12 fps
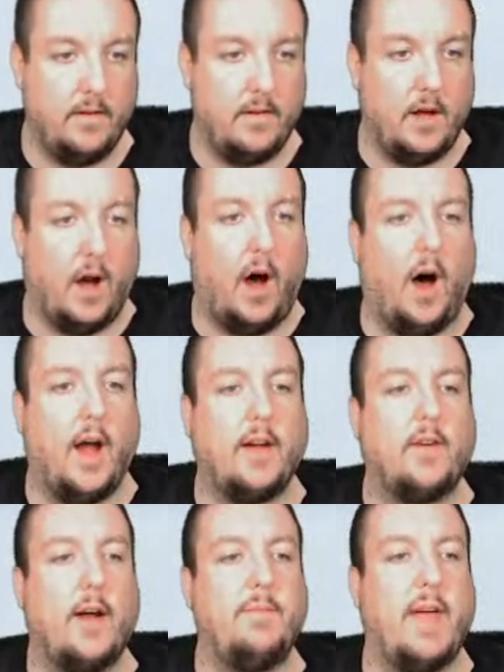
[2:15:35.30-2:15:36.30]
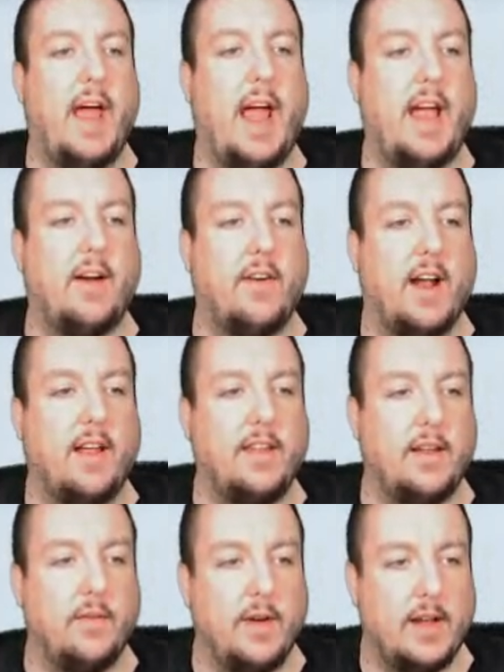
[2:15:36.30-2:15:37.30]
Oh, I grabbed the hay around
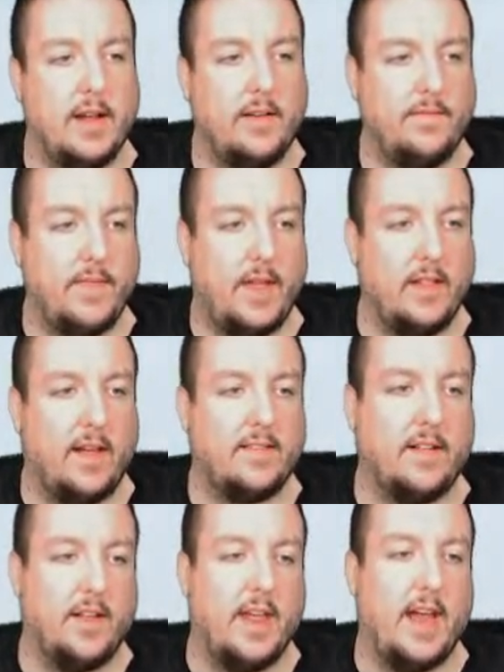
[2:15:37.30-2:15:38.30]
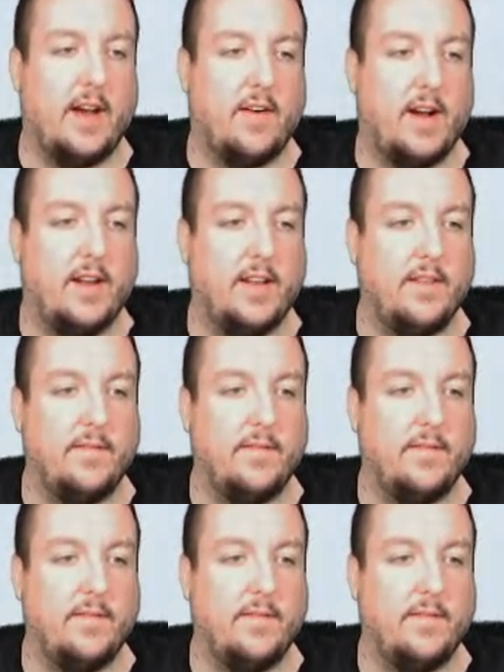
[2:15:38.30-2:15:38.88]
it. Well, I lost all the hay around it.